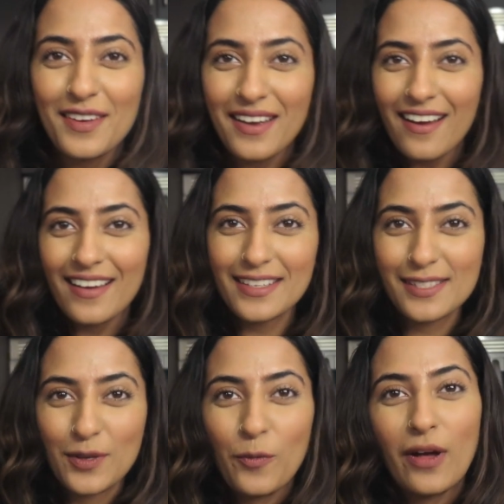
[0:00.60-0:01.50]
you
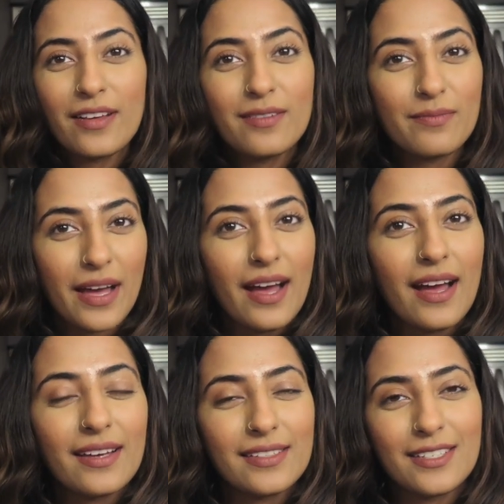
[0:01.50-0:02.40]
guys, so welcome
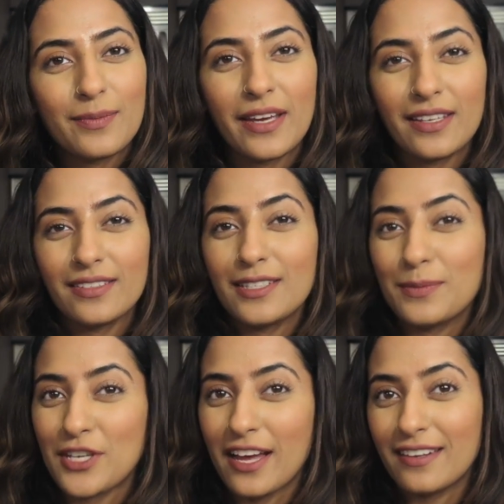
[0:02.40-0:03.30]
back to my YouTube
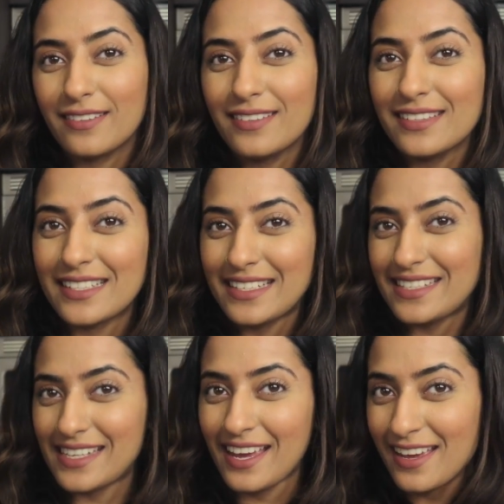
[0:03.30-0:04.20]
channel.
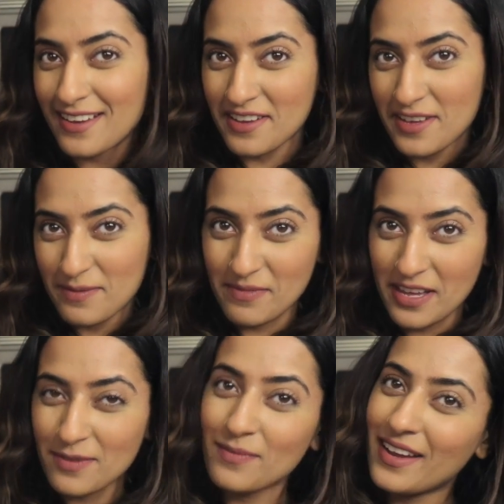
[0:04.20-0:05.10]
Today I am
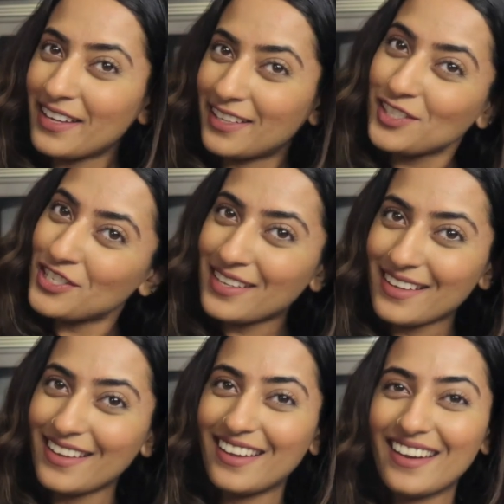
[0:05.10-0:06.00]
in my
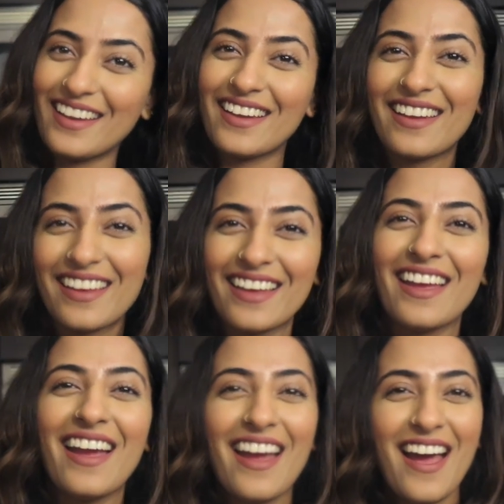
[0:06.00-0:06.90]
kitchen.
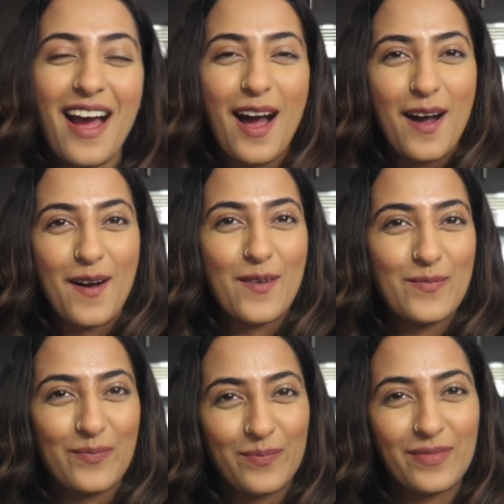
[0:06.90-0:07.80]

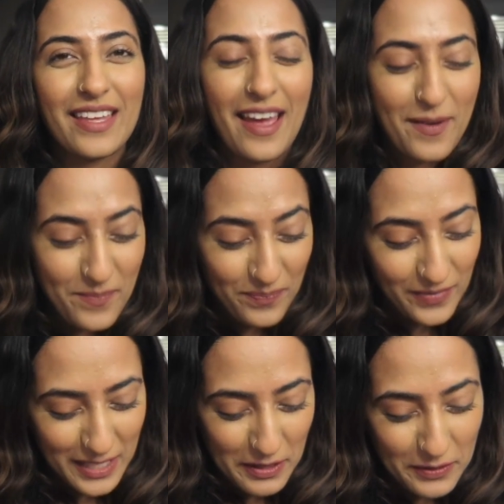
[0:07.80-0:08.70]
Okay,
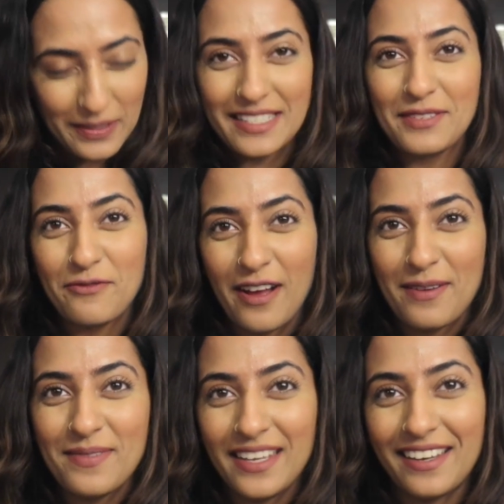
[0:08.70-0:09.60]
so the reason why
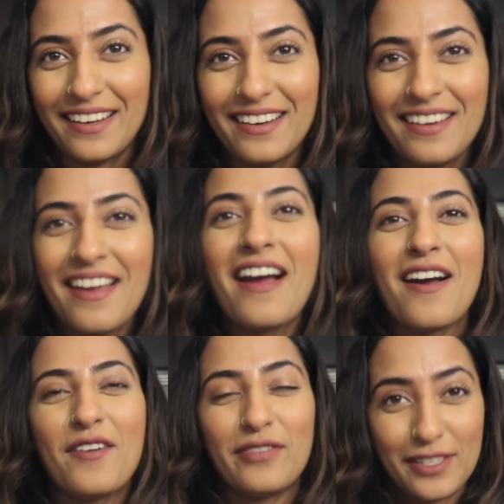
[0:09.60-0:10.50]
I'm here,
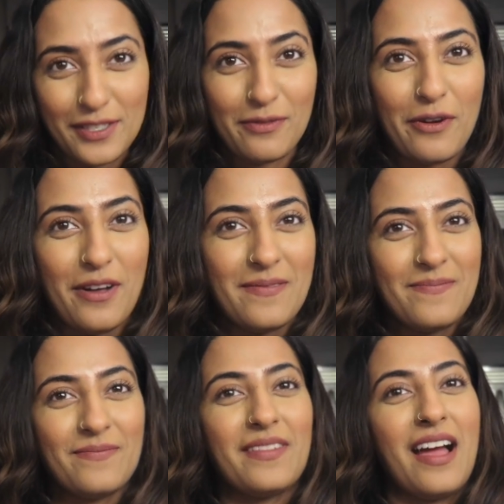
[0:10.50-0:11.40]
first of all,
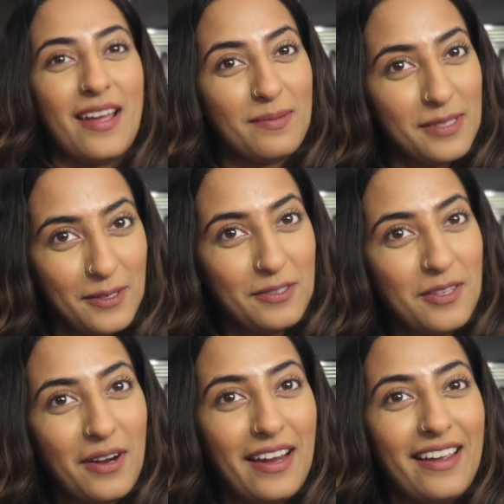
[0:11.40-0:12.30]
I am so
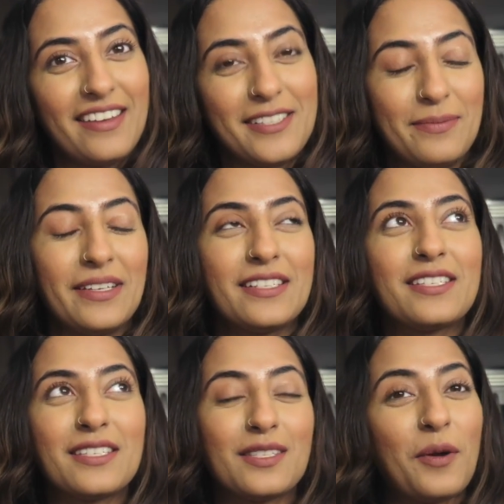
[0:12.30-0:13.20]
sorry. It's been
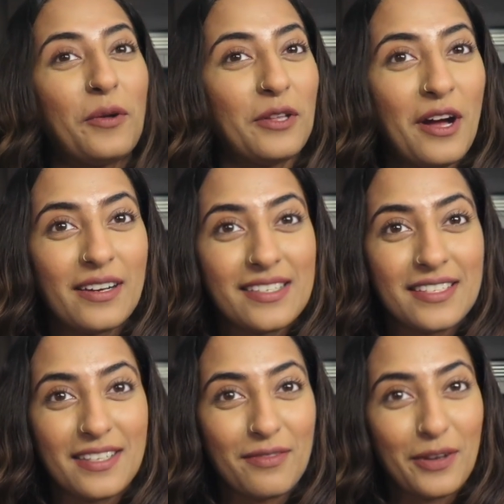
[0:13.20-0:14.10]
so long
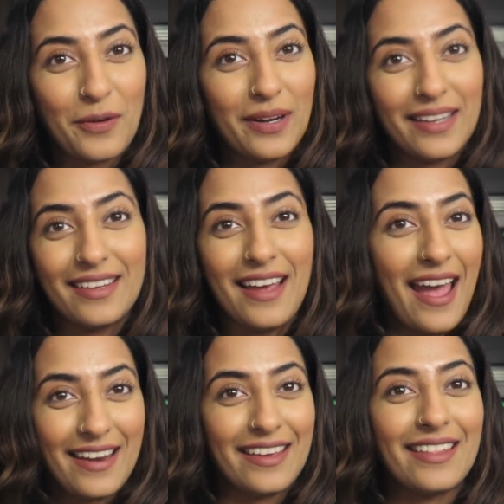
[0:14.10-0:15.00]
since I've recorded
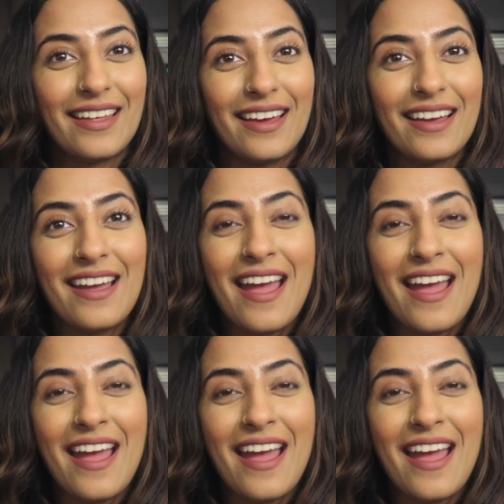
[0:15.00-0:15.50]
anything.